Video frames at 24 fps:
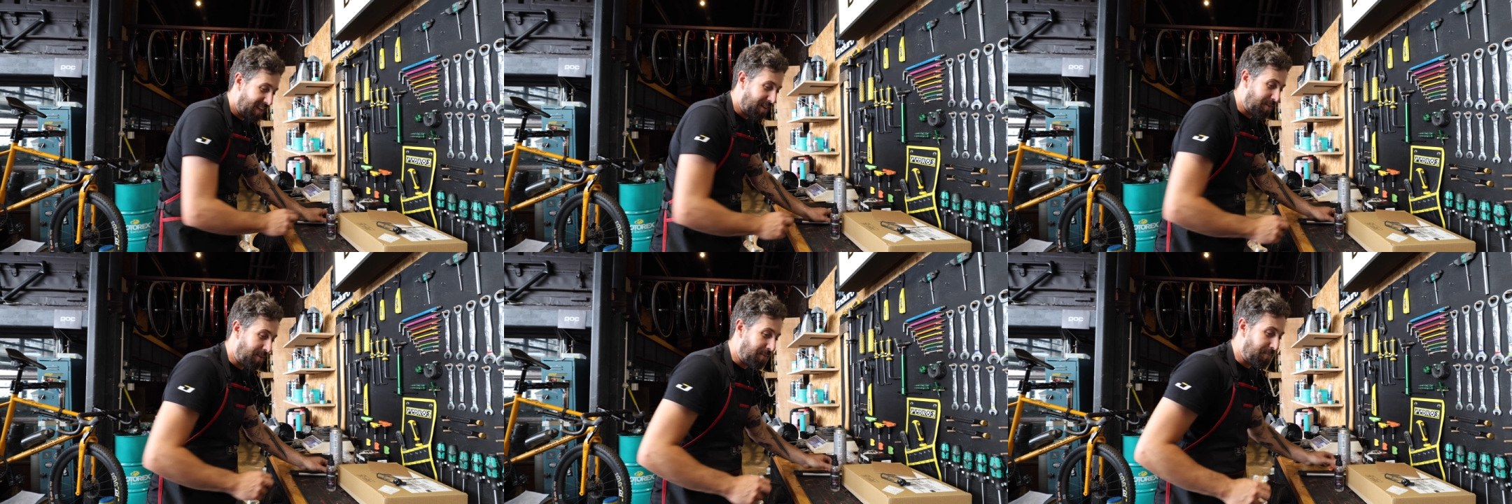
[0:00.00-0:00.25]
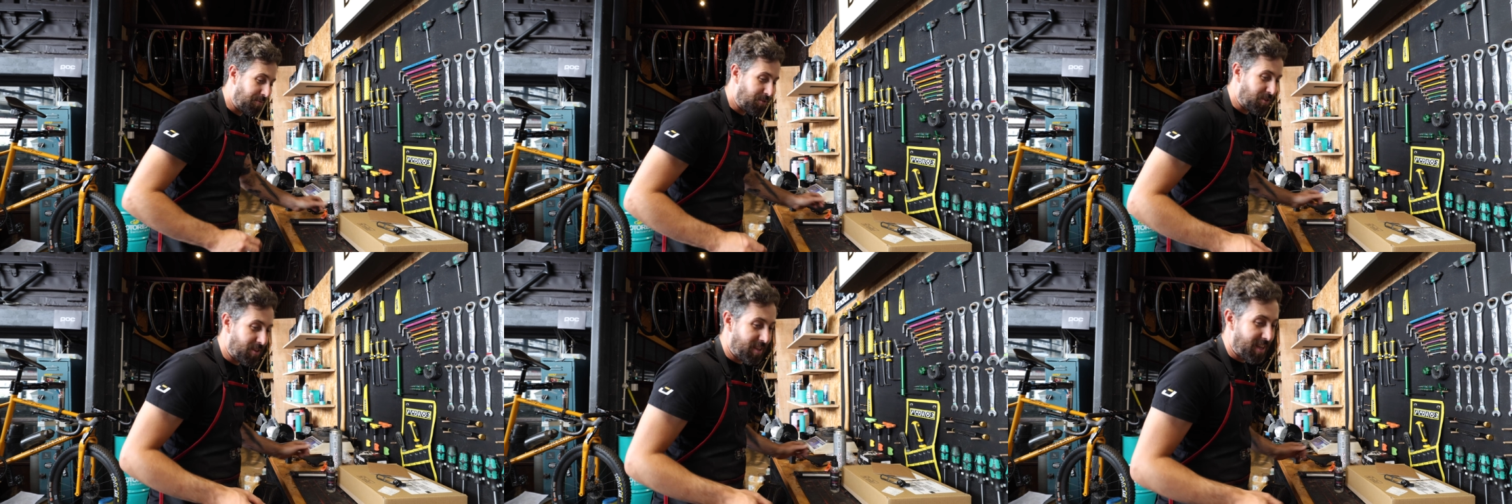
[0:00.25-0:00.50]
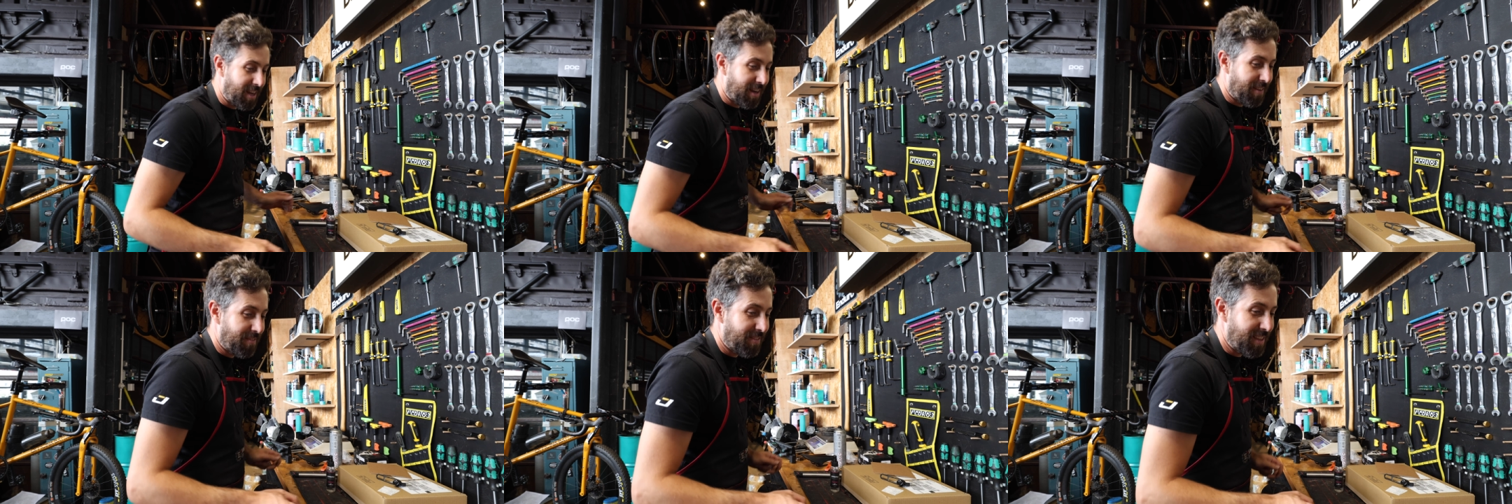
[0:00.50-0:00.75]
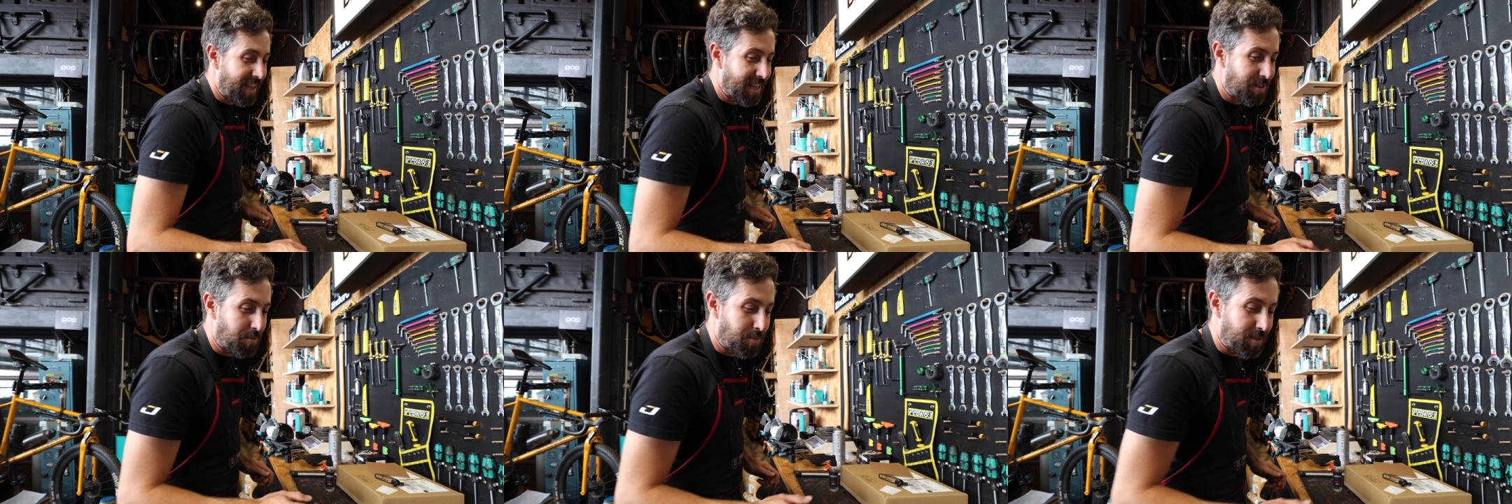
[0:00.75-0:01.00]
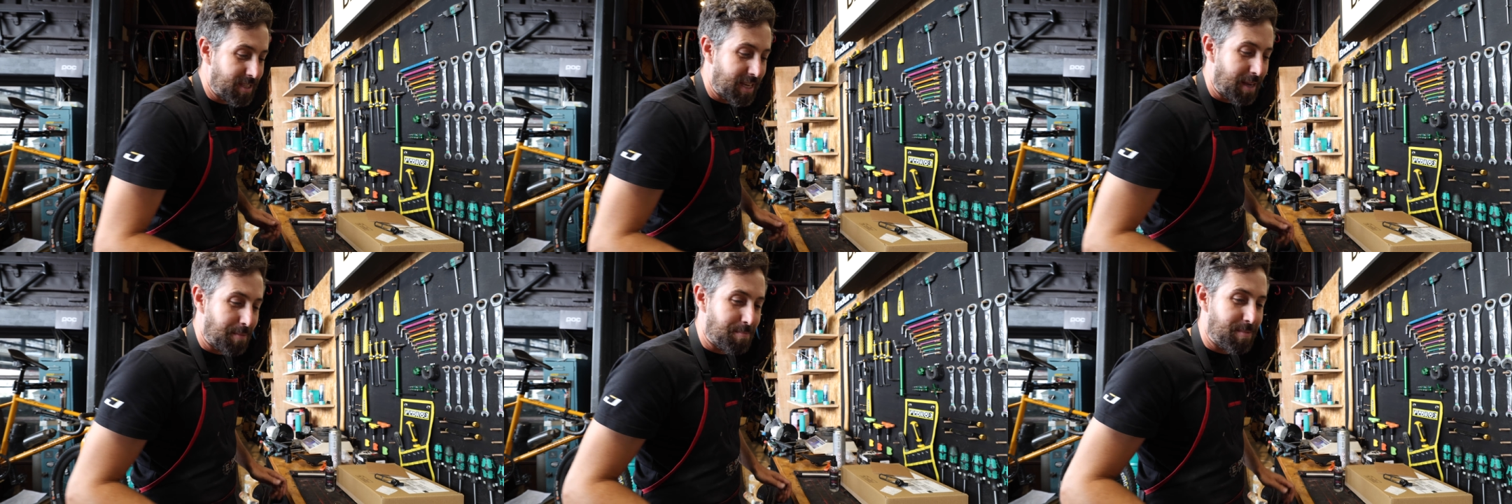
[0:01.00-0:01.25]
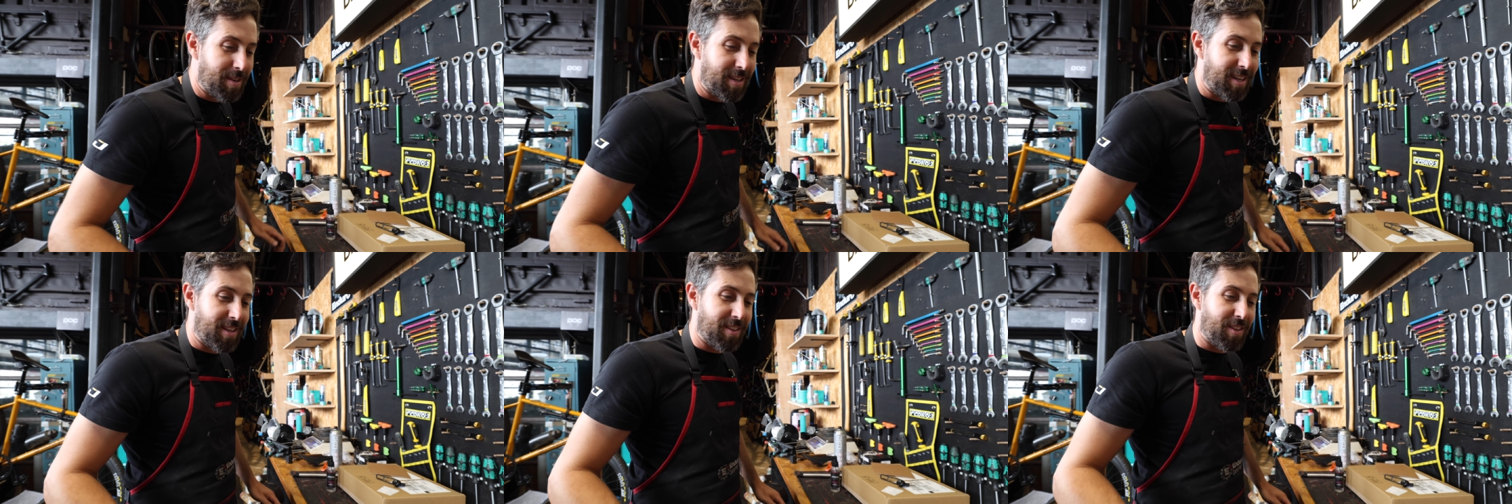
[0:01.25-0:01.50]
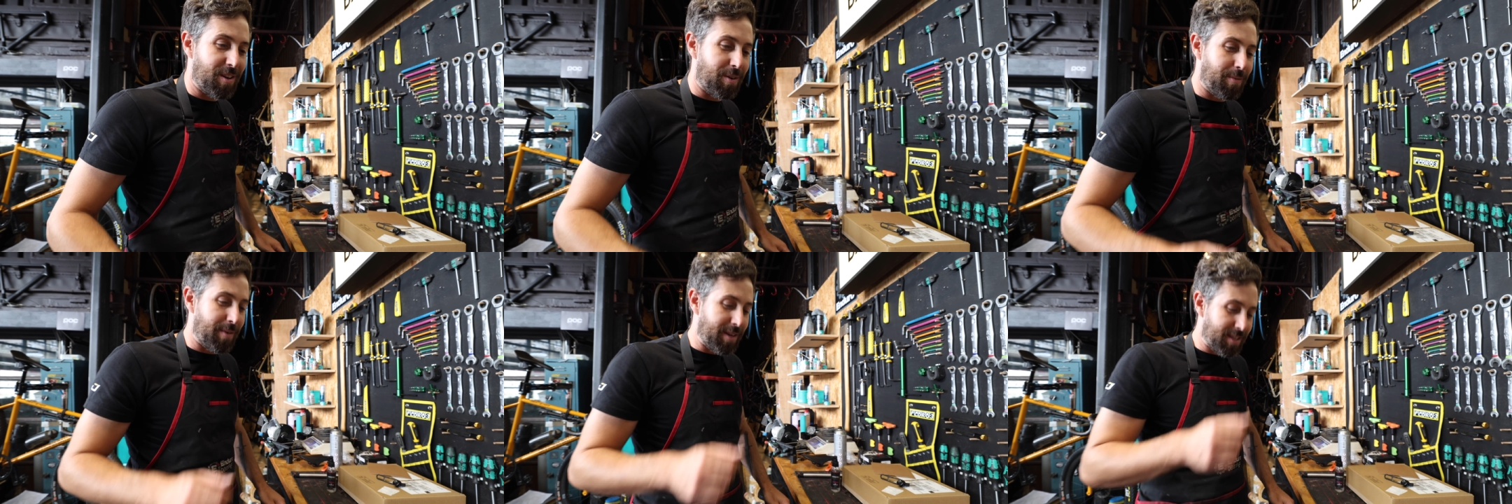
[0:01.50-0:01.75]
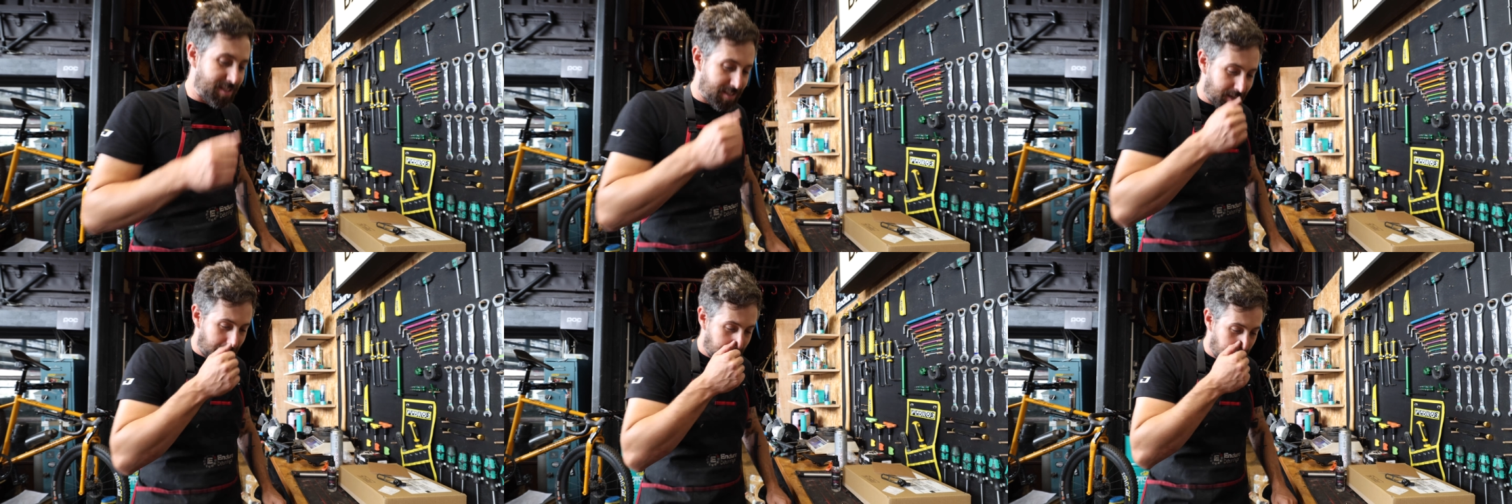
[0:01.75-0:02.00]
anyway, so yeah, that's what's happening in 3
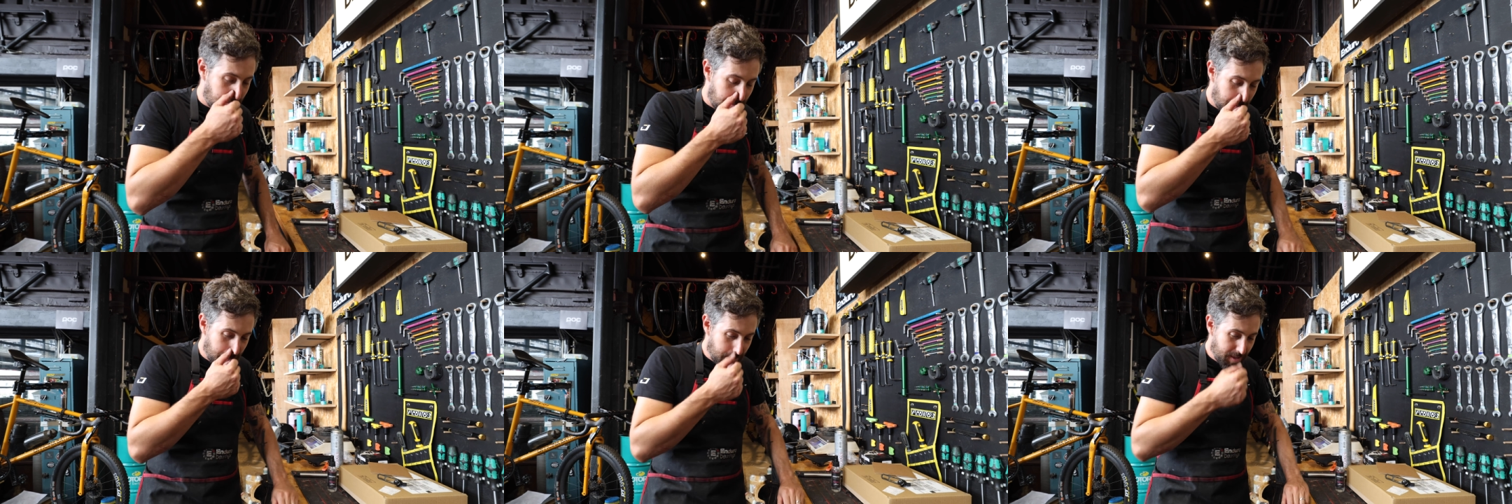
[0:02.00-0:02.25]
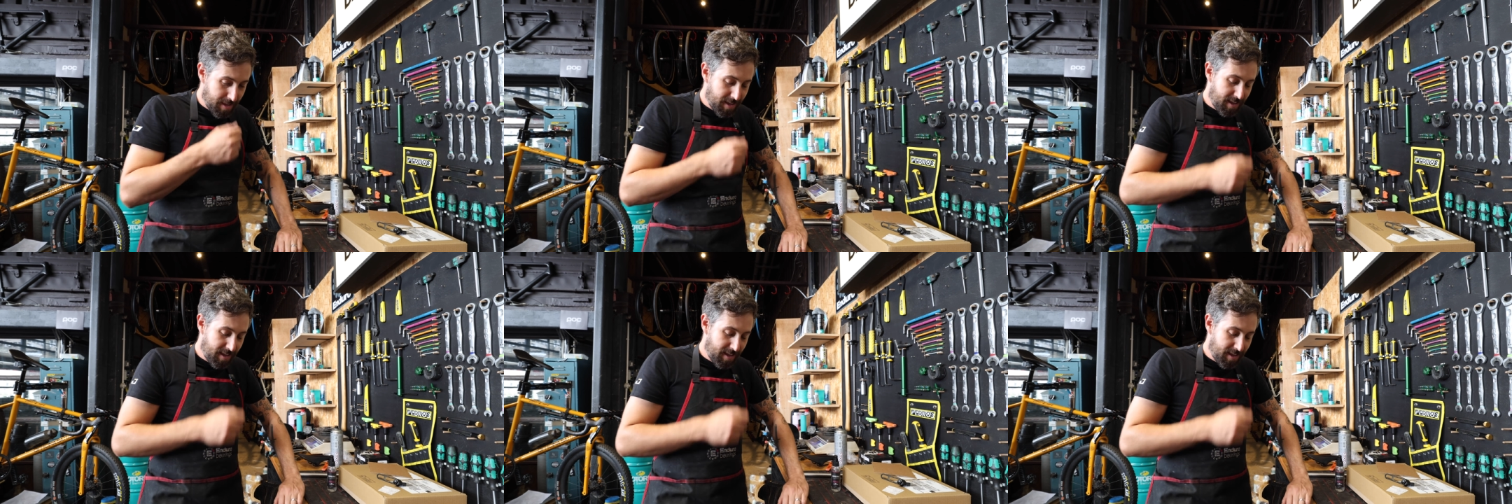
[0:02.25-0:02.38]
weeks' time.